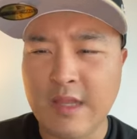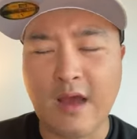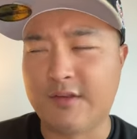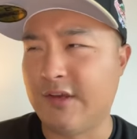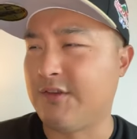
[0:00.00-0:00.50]

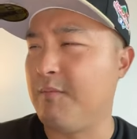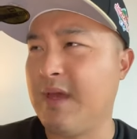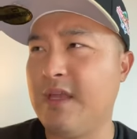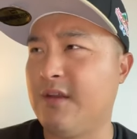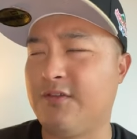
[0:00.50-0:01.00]
Now, it doesn't
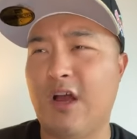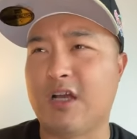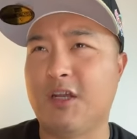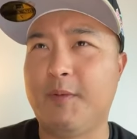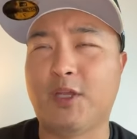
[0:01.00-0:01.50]
mean there's
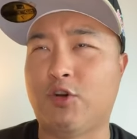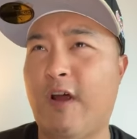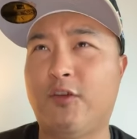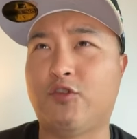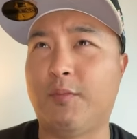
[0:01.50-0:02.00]
not going to be
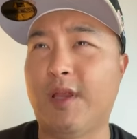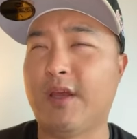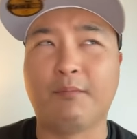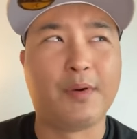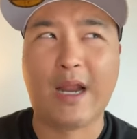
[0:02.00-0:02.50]
trials,
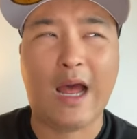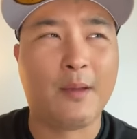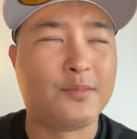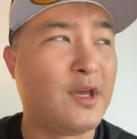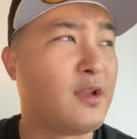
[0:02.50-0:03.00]
tribulation, but
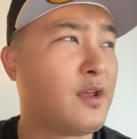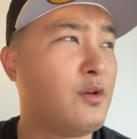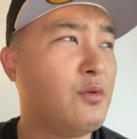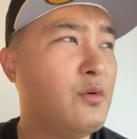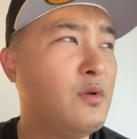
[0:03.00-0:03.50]
I'm telling
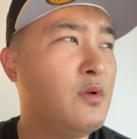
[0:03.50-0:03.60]
you,